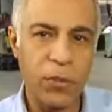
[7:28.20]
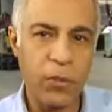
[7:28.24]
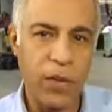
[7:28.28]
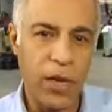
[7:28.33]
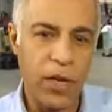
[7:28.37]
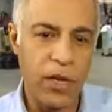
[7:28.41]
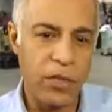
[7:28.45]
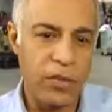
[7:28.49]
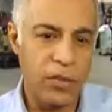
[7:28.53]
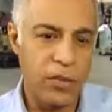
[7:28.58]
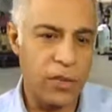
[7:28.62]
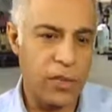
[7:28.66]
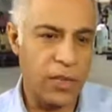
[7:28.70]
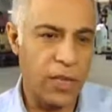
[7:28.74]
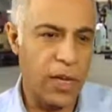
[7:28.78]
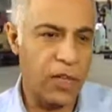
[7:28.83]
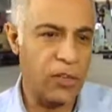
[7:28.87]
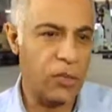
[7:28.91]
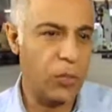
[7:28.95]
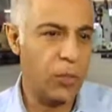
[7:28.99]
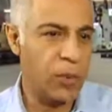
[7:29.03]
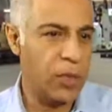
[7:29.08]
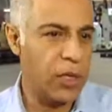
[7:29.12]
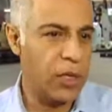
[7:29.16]
space, and
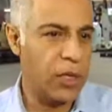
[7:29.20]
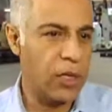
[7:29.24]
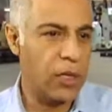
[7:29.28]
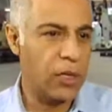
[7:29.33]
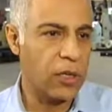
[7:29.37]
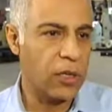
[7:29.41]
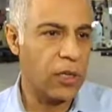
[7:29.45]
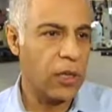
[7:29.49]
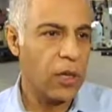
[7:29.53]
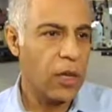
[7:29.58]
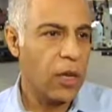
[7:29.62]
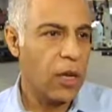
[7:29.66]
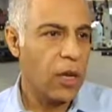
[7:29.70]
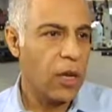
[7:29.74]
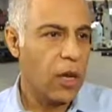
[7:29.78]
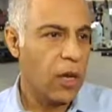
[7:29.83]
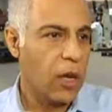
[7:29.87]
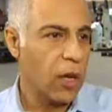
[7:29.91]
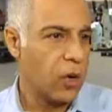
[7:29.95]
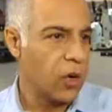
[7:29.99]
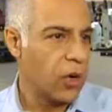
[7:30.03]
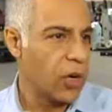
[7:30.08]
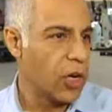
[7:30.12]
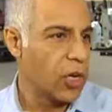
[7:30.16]
that's been a
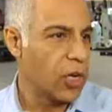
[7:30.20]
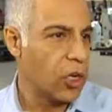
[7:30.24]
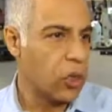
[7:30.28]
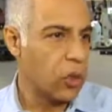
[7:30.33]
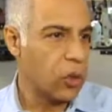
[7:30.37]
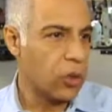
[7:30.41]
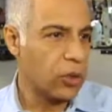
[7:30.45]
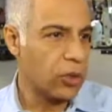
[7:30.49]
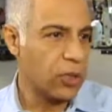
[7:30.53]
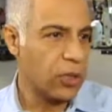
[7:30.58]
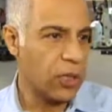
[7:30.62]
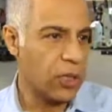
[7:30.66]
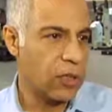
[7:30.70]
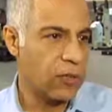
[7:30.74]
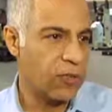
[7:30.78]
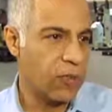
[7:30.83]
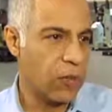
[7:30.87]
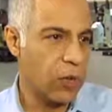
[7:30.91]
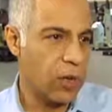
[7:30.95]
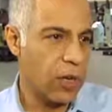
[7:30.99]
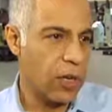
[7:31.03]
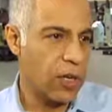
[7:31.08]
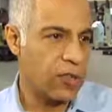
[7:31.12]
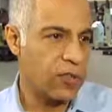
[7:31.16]
really good thing
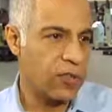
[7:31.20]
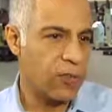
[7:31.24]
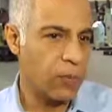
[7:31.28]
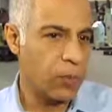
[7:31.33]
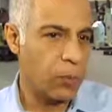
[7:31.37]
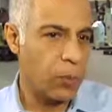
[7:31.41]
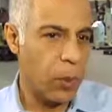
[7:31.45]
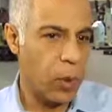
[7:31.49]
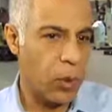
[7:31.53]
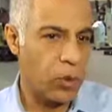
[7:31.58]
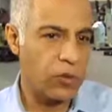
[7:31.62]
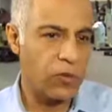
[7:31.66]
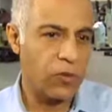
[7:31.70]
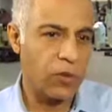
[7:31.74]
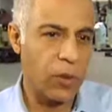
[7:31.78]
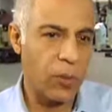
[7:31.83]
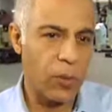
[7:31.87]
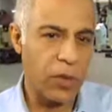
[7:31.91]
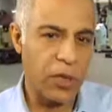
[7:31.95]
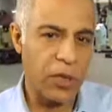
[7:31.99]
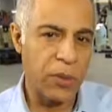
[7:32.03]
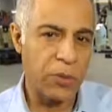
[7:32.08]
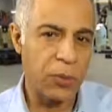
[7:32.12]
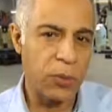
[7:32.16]
for us, both
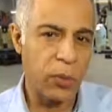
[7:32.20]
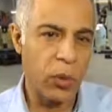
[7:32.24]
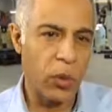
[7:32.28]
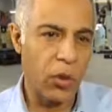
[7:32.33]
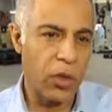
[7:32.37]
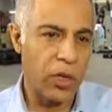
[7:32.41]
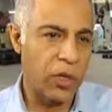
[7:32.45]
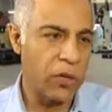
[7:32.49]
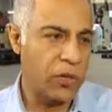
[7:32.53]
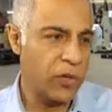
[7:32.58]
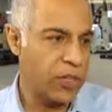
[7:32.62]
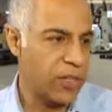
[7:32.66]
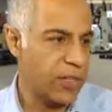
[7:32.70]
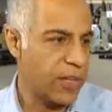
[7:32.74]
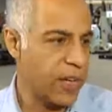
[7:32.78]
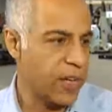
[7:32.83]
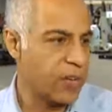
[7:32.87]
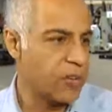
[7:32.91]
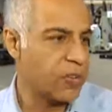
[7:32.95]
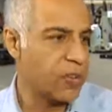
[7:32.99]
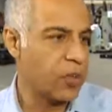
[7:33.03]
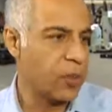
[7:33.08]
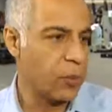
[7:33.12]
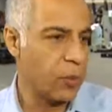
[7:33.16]
from an employee
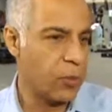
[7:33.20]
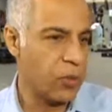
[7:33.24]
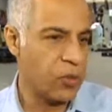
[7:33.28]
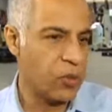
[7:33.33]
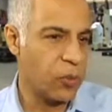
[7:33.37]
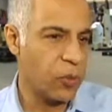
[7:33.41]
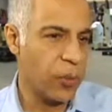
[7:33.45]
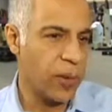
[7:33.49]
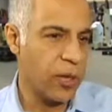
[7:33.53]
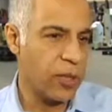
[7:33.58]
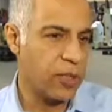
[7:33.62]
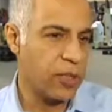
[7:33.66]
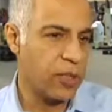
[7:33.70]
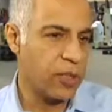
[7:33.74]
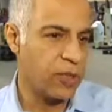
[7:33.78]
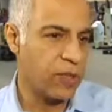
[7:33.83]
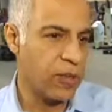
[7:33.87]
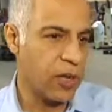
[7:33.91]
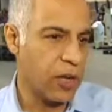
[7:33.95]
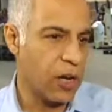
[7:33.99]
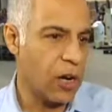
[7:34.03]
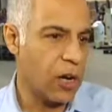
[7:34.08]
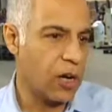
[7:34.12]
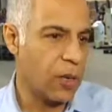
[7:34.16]
retention
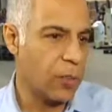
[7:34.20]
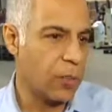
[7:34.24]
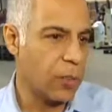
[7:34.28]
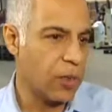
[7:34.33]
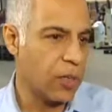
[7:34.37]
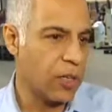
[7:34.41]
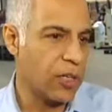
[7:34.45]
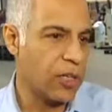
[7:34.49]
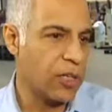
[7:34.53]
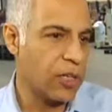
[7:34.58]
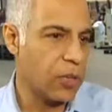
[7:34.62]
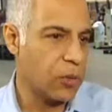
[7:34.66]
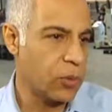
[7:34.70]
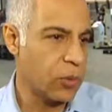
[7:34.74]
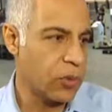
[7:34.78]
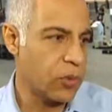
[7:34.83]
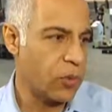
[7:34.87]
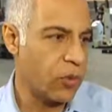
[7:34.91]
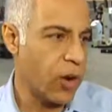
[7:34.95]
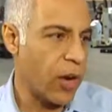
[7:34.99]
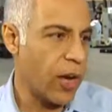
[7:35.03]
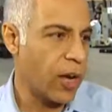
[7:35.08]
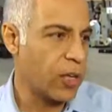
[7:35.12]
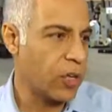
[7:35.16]
perspective and our ability to
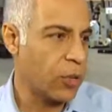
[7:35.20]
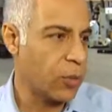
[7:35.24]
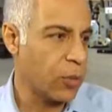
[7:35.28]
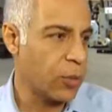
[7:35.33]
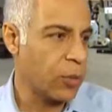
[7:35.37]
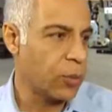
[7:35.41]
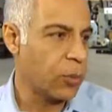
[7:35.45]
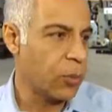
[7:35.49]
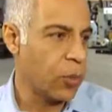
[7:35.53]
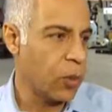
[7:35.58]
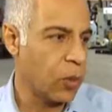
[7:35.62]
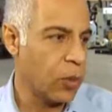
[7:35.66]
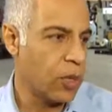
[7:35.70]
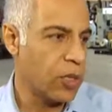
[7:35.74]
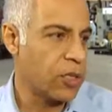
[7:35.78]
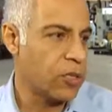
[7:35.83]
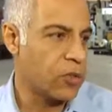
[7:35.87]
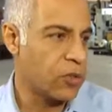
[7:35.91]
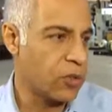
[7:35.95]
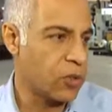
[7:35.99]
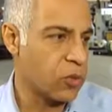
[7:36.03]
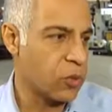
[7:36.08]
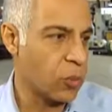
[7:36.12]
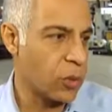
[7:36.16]
attract new
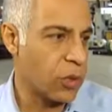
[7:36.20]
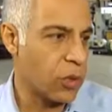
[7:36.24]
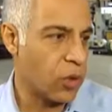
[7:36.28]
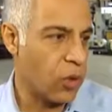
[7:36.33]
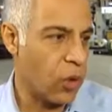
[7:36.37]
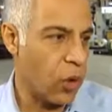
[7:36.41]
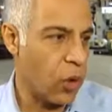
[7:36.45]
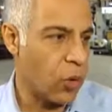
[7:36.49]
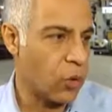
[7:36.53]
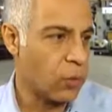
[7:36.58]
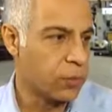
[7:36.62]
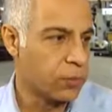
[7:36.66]
employees as we grow.